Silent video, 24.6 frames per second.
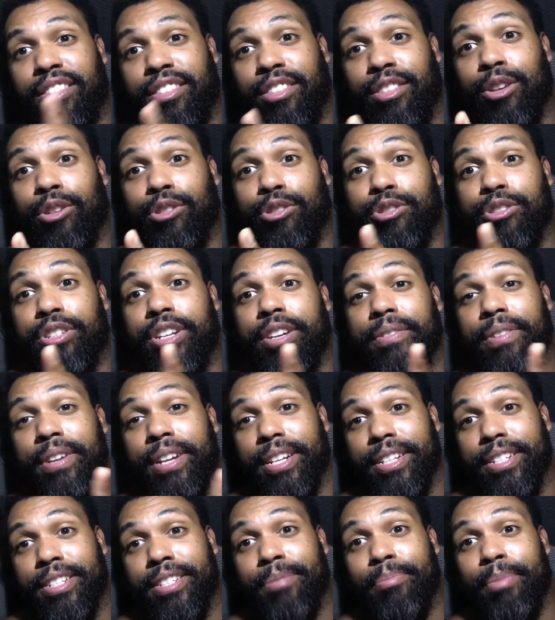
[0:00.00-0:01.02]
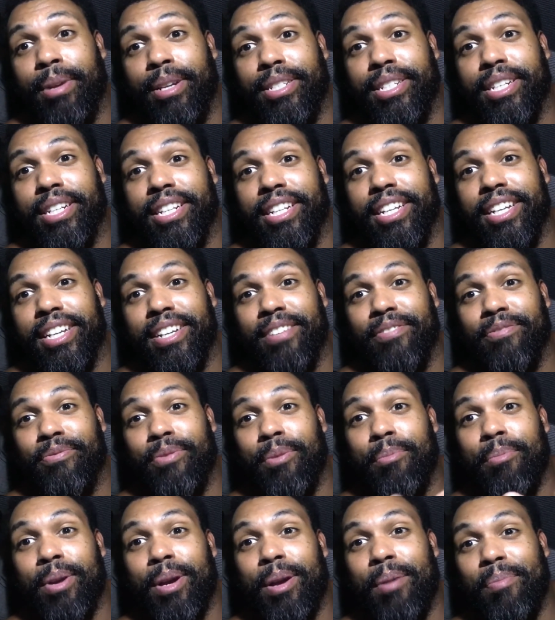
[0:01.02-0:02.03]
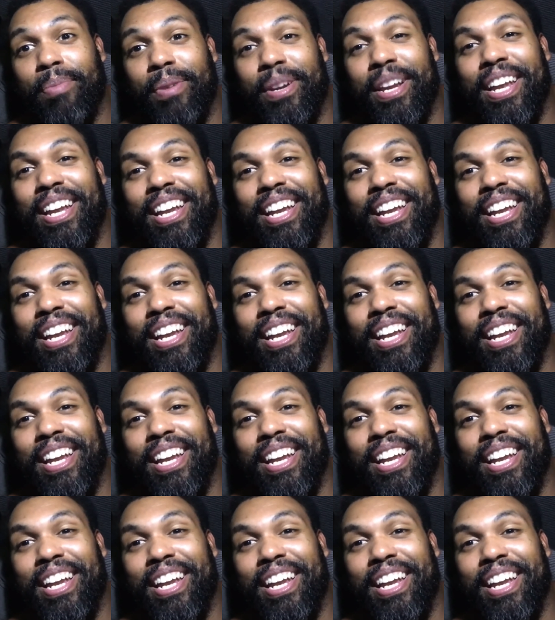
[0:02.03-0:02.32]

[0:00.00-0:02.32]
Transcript: Those are dividends, basically, from a company.